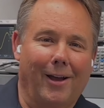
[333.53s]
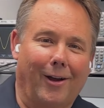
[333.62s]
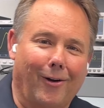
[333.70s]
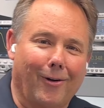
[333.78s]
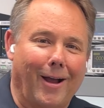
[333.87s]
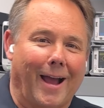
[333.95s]

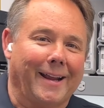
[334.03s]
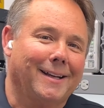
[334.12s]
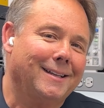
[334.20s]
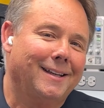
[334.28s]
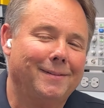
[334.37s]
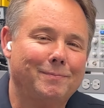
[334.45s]
All right,
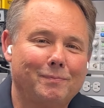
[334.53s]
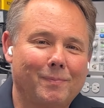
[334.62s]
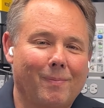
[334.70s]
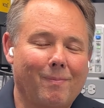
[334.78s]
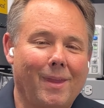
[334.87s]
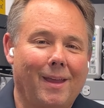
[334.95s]

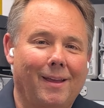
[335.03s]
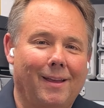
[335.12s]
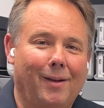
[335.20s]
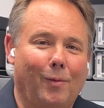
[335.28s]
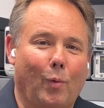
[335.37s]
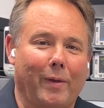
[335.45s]

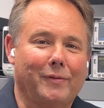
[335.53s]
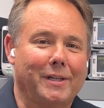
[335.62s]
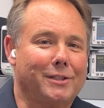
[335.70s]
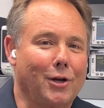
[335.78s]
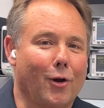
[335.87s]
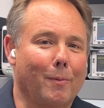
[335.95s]
we've
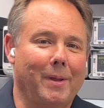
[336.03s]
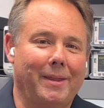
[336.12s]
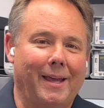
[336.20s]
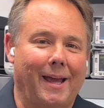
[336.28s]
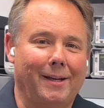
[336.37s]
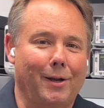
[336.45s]
determined
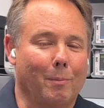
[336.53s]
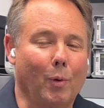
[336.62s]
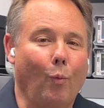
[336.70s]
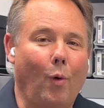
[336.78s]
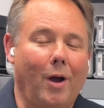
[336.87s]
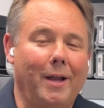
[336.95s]
that number
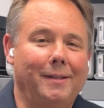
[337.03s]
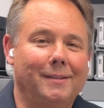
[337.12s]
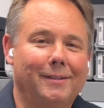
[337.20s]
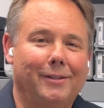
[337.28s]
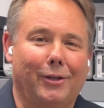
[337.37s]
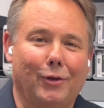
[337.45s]
one,
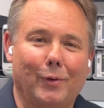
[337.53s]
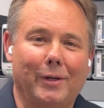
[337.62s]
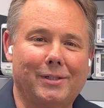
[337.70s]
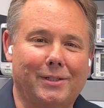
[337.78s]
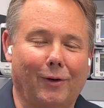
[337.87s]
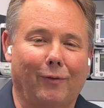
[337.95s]
the unit
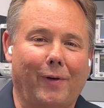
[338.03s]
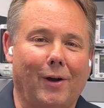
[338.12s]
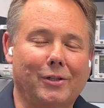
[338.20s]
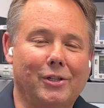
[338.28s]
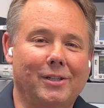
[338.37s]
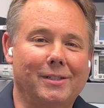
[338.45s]
still
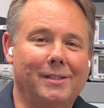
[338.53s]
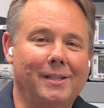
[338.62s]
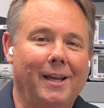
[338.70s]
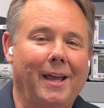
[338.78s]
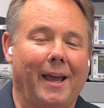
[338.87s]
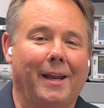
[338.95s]
functions,
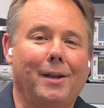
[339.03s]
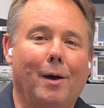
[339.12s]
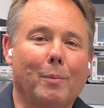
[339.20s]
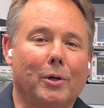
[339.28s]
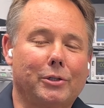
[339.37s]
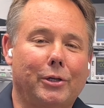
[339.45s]
and
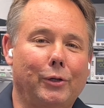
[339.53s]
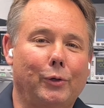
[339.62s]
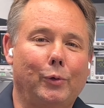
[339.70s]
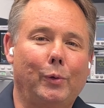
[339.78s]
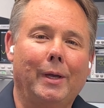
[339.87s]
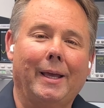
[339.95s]
number
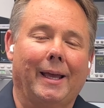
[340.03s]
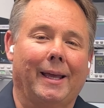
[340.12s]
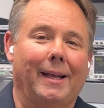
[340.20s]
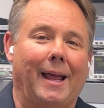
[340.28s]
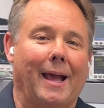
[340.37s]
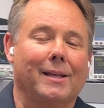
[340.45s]
two,
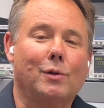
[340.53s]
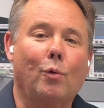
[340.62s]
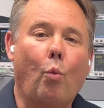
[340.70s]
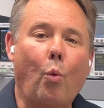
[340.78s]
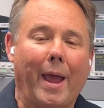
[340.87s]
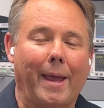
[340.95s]
it has
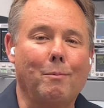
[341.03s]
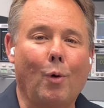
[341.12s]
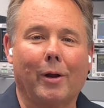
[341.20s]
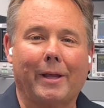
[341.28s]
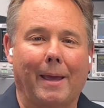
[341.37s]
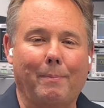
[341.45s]
way
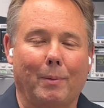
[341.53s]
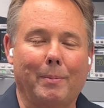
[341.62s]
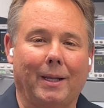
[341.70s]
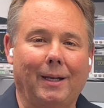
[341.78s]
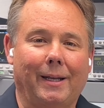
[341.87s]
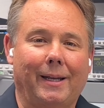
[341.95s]
more
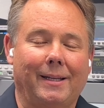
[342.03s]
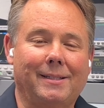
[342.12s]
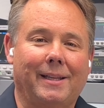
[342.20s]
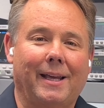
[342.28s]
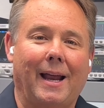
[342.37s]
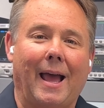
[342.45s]
capabilities
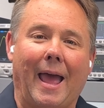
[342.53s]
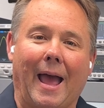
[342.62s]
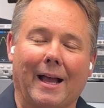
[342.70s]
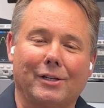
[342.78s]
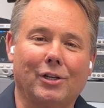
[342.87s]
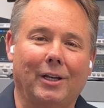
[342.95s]
than I
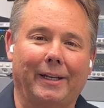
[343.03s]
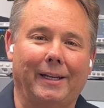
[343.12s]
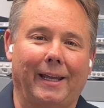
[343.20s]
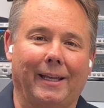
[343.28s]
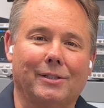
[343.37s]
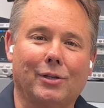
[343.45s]
actually
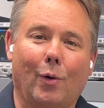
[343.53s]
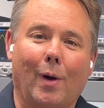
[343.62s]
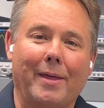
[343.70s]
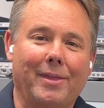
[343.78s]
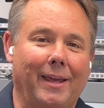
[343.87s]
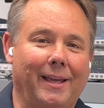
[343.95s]
need. So
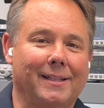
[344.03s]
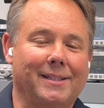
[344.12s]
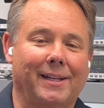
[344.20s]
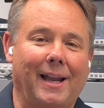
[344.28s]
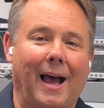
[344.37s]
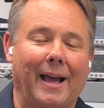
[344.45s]
I think it's
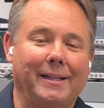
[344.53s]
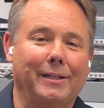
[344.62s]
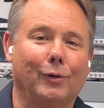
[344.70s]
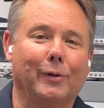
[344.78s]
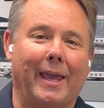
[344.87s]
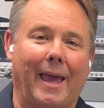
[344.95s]
an
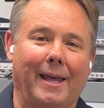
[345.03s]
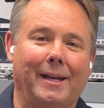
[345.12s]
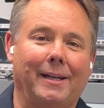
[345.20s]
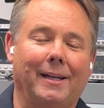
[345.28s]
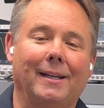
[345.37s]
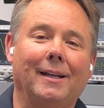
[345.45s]
ideal
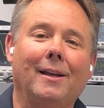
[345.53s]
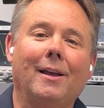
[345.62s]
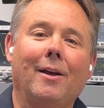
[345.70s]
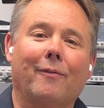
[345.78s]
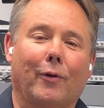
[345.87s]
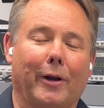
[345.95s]
candidate
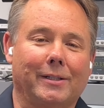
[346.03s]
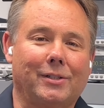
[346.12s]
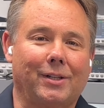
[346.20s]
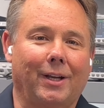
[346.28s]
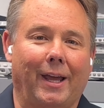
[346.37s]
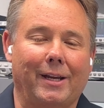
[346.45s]
for
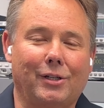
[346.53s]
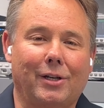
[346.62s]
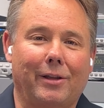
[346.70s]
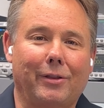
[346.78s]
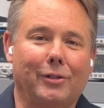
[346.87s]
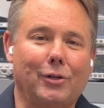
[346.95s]
installation
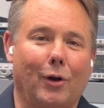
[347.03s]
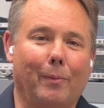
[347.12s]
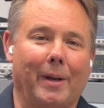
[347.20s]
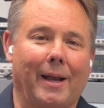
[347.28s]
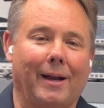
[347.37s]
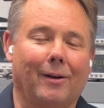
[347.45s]
in the
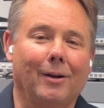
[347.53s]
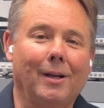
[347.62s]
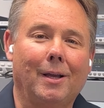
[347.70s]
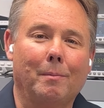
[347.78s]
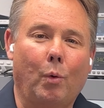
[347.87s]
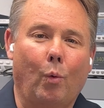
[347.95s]
Terminator.
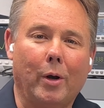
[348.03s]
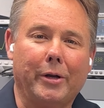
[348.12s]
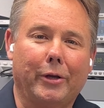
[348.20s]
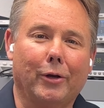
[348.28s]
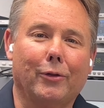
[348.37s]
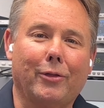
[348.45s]
But what are
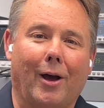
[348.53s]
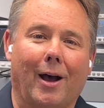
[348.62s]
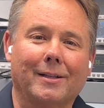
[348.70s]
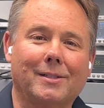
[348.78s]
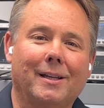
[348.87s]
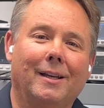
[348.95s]
your
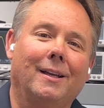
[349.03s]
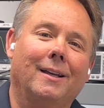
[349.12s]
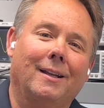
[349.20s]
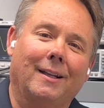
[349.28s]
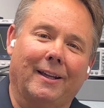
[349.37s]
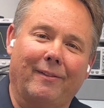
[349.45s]
thoughts?
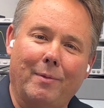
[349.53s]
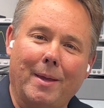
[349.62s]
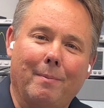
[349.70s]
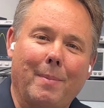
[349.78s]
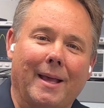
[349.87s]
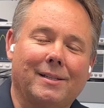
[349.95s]
Leave me a
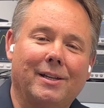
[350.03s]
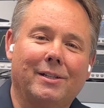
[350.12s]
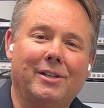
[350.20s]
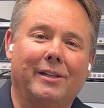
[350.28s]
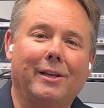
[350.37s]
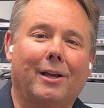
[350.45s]

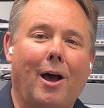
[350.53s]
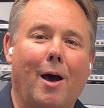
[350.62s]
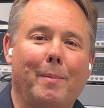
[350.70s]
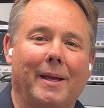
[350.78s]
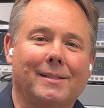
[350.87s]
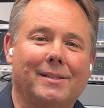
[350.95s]
message in the
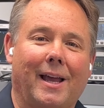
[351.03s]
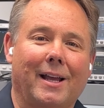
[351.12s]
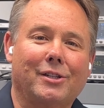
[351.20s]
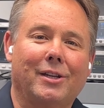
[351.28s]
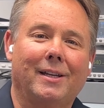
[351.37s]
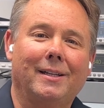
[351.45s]
comment
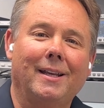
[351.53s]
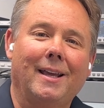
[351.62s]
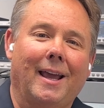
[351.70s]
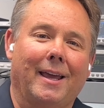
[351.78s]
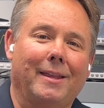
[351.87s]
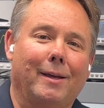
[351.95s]
section,
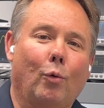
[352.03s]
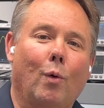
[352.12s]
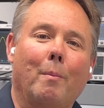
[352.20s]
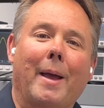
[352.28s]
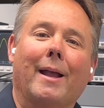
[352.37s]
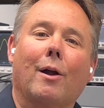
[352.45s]
and then we'll
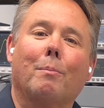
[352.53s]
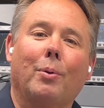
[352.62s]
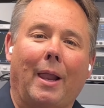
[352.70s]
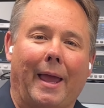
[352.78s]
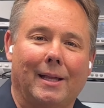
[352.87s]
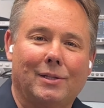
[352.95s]
make our
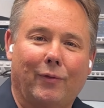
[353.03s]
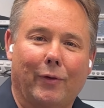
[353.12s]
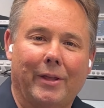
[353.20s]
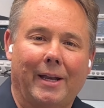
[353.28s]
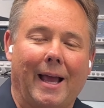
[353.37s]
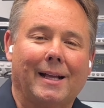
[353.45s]
plans for
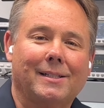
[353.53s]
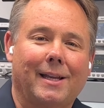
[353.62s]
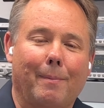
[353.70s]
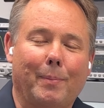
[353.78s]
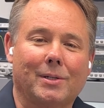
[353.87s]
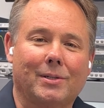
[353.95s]
the next
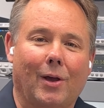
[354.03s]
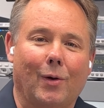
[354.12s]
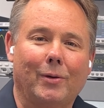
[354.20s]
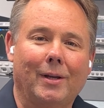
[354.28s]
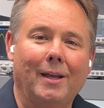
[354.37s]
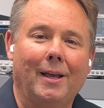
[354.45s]
episode.
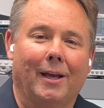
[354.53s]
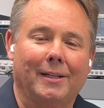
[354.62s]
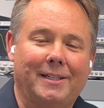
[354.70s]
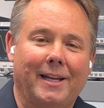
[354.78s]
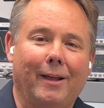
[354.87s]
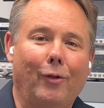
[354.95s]

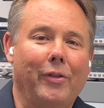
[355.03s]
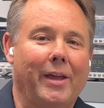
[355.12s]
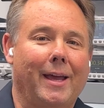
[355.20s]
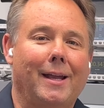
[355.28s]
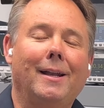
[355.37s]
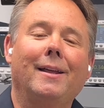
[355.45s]
Until
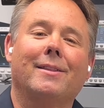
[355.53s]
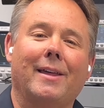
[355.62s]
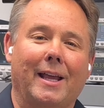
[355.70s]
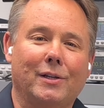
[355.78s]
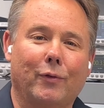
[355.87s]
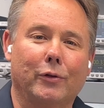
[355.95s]
then,
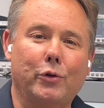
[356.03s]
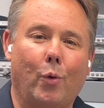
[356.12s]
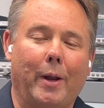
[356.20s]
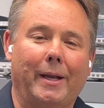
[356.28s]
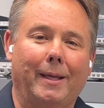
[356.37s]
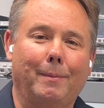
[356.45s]
thanks for
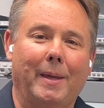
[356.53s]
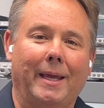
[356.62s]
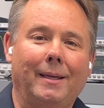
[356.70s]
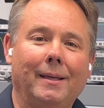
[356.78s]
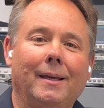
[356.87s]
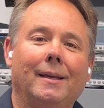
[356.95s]
joining
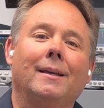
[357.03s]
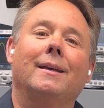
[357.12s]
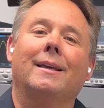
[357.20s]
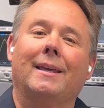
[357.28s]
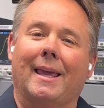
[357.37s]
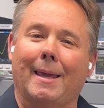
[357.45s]
me.
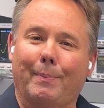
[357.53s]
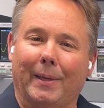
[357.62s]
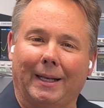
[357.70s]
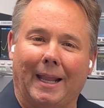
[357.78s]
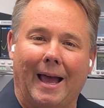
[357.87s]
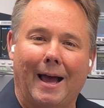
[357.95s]
Keep it
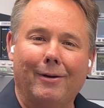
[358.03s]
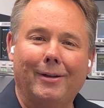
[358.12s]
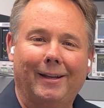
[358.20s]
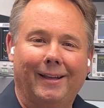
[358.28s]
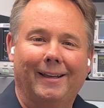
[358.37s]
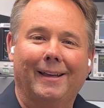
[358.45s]
loud
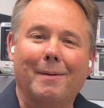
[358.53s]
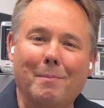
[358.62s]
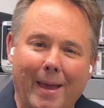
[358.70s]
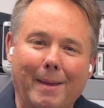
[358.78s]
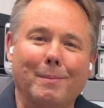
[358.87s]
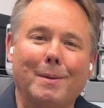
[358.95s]
and
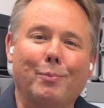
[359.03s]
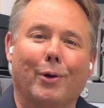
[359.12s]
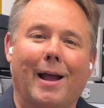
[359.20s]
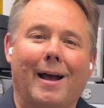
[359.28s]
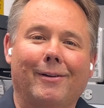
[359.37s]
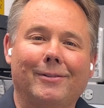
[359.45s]
make me
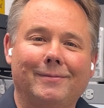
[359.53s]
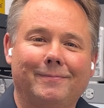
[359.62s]
proud.